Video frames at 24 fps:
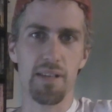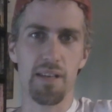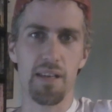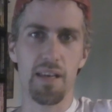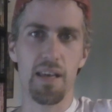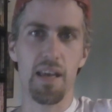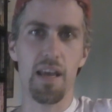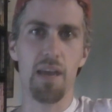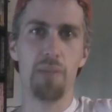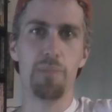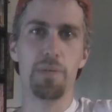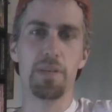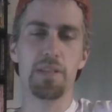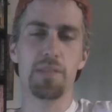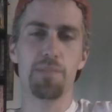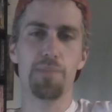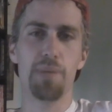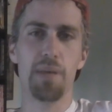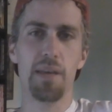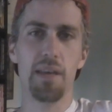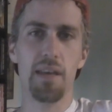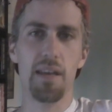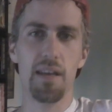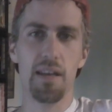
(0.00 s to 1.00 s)
and Campus
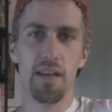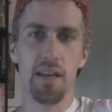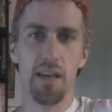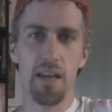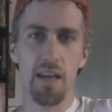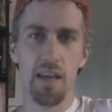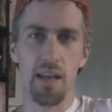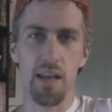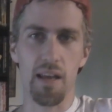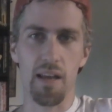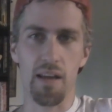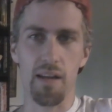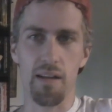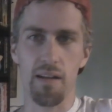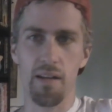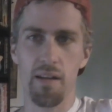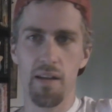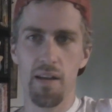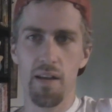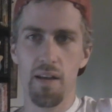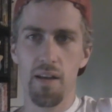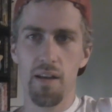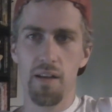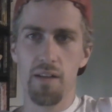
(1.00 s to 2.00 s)
PD
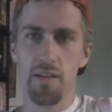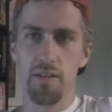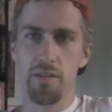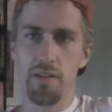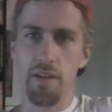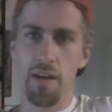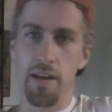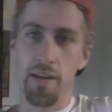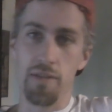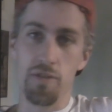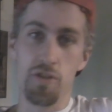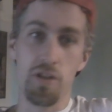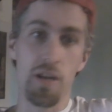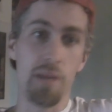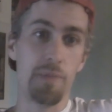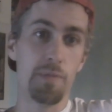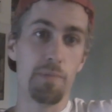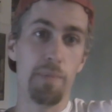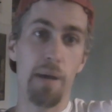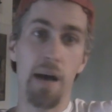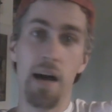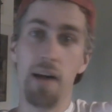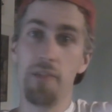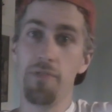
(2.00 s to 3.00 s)
and
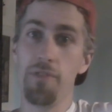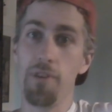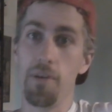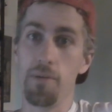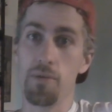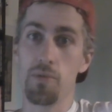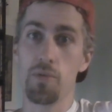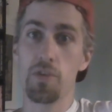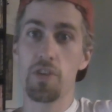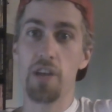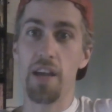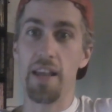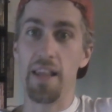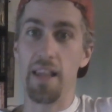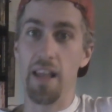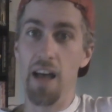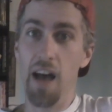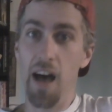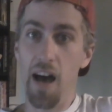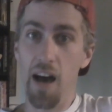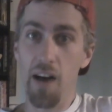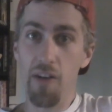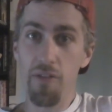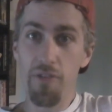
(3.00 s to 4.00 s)
James Bond films, which I
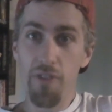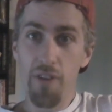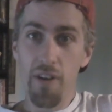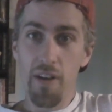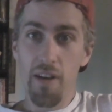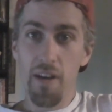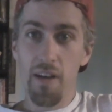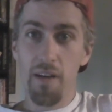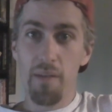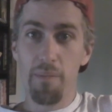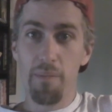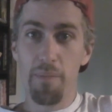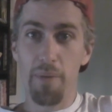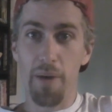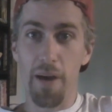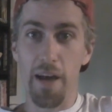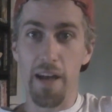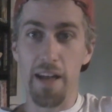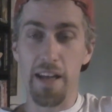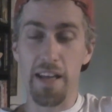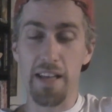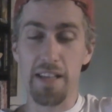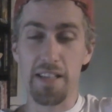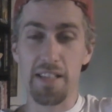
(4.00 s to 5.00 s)
love,
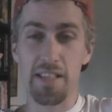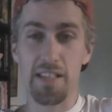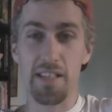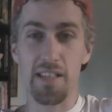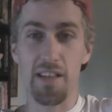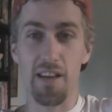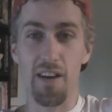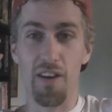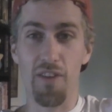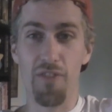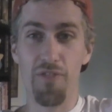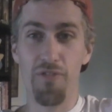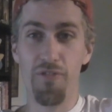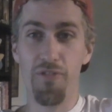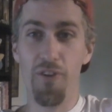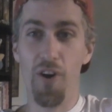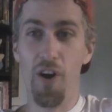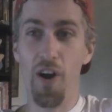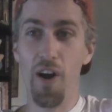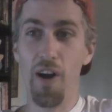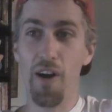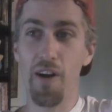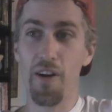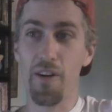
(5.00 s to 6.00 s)
but it's a
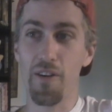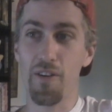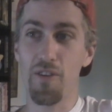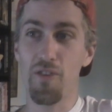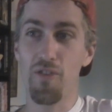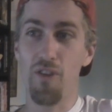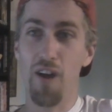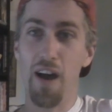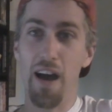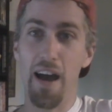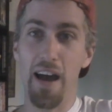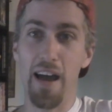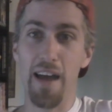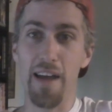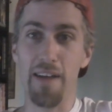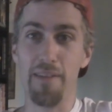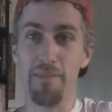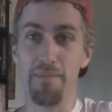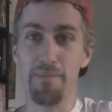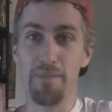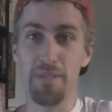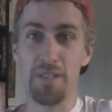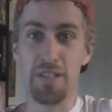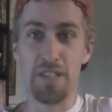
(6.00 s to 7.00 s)
far
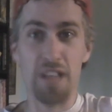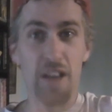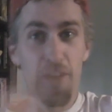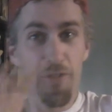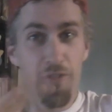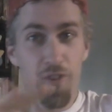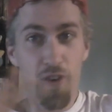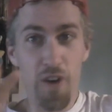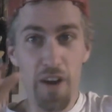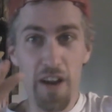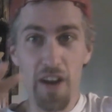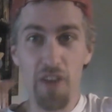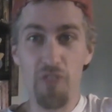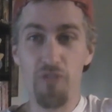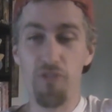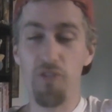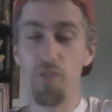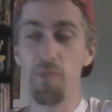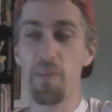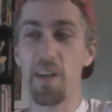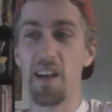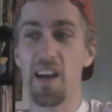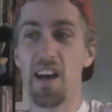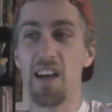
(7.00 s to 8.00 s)
cry differing
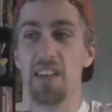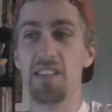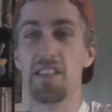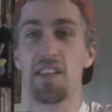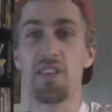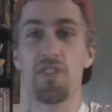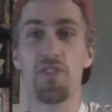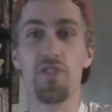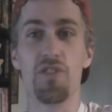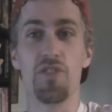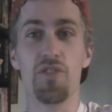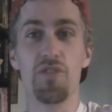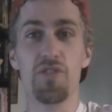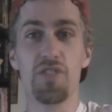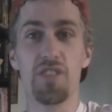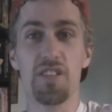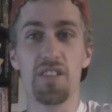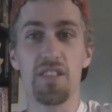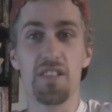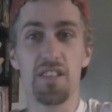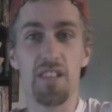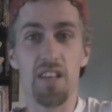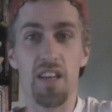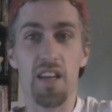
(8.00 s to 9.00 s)
from the content you're used
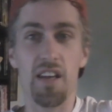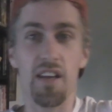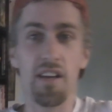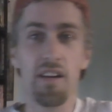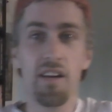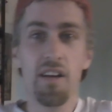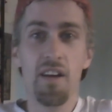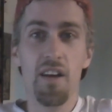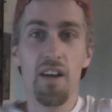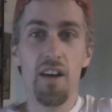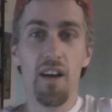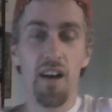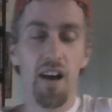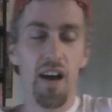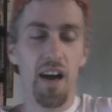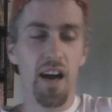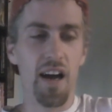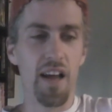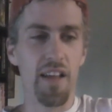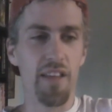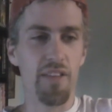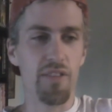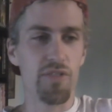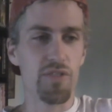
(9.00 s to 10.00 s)
to seeing
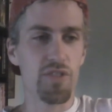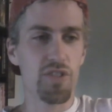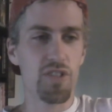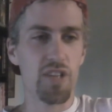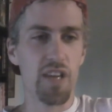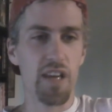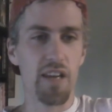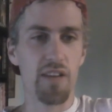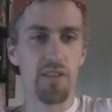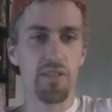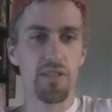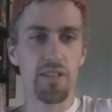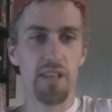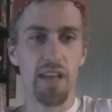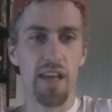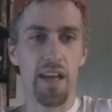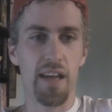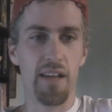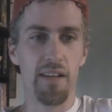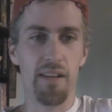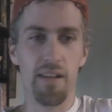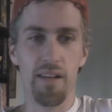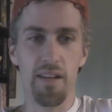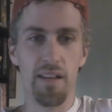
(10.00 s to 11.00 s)
on those channels,
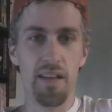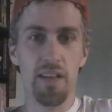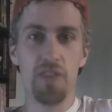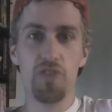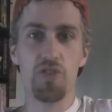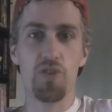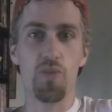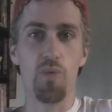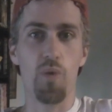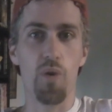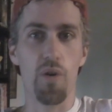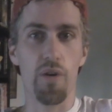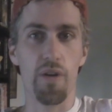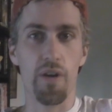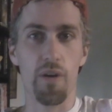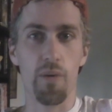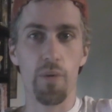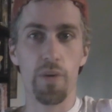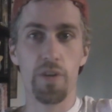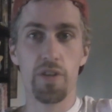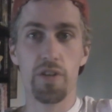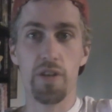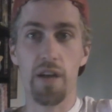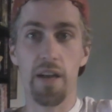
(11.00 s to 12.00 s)
and Ninja Warrior,
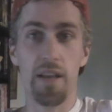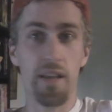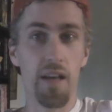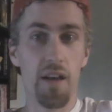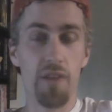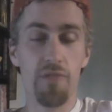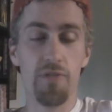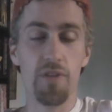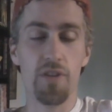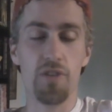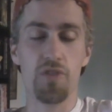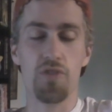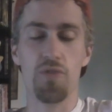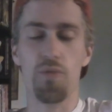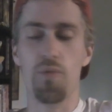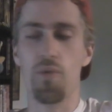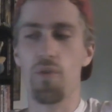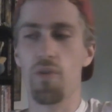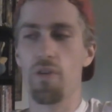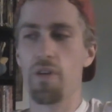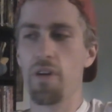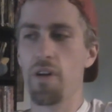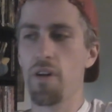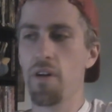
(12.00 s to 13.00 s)
which I love Ninja
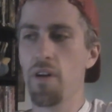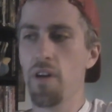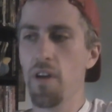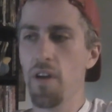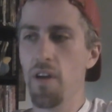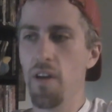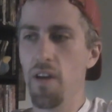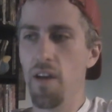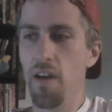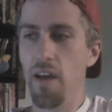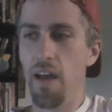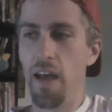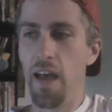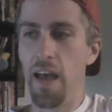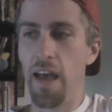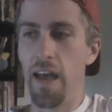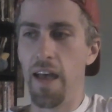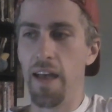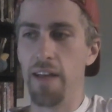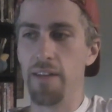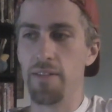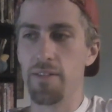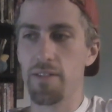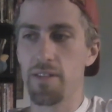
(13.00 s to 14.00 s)
Warrior,
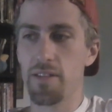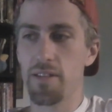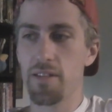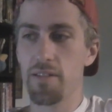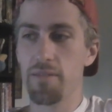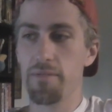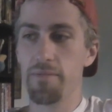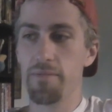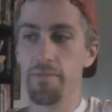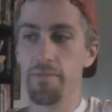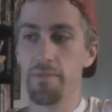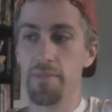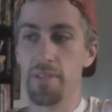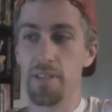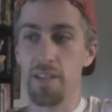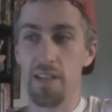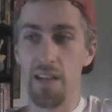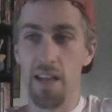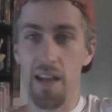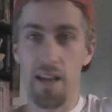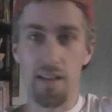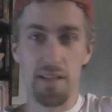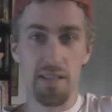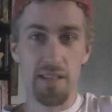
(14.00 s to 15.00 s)
and it's
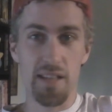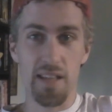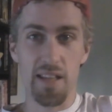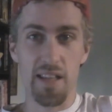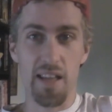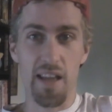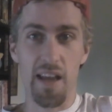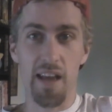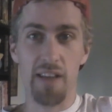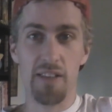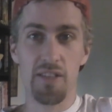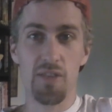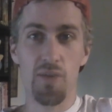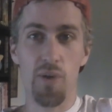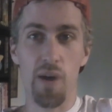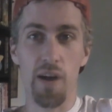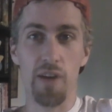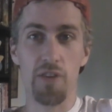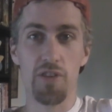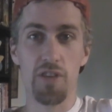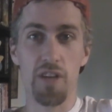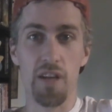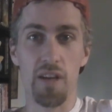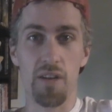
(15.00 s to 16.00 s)
announced that the
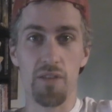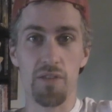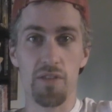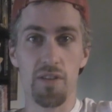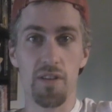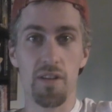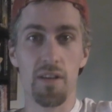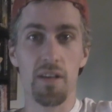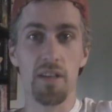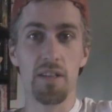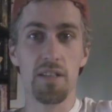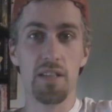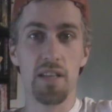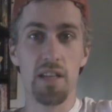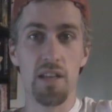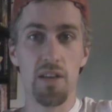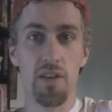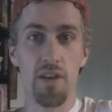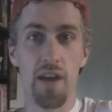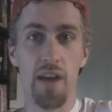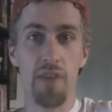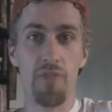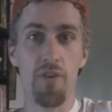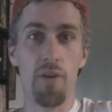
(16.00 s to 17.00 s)
Esquire channel is going to
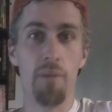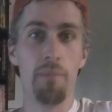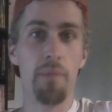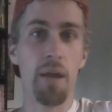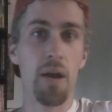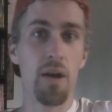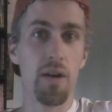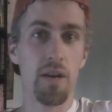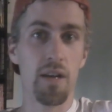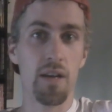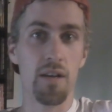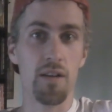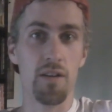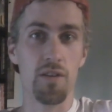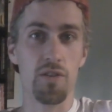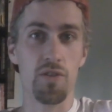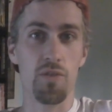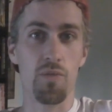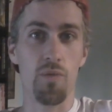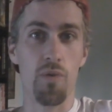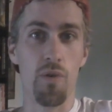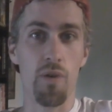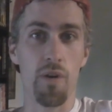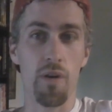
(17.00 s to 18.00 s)
continue to have American
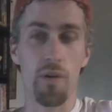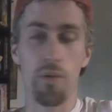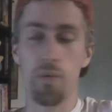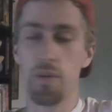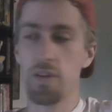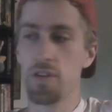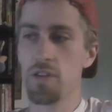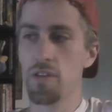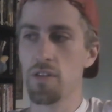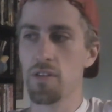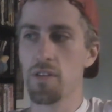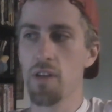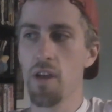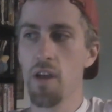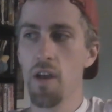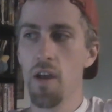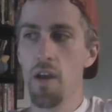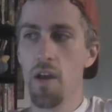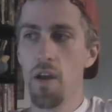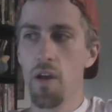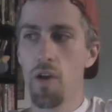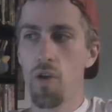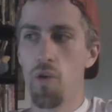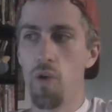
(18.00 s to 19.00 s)
Ninja Warrior, which is
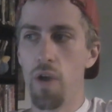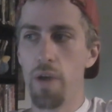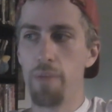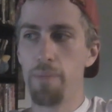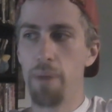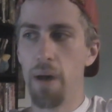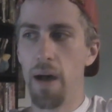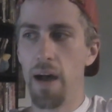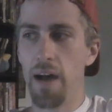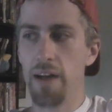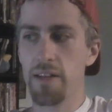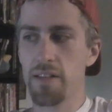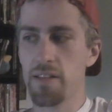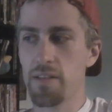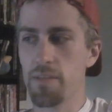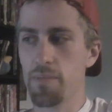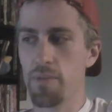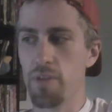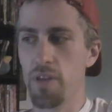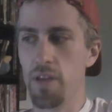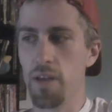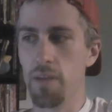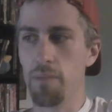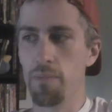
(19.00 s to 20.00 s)
quite
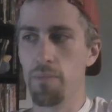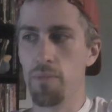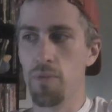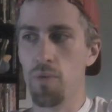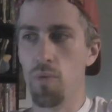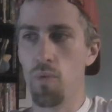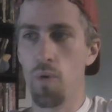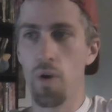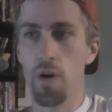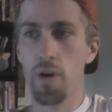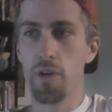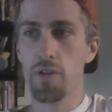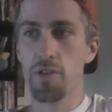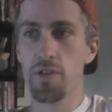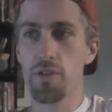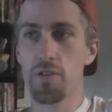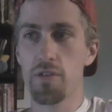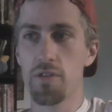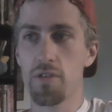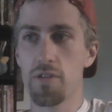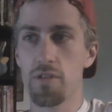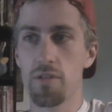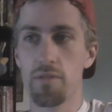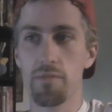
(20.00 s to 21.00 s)
possibly the
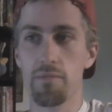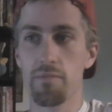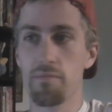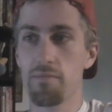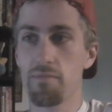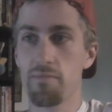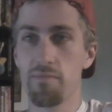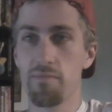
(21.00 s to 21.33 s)
worst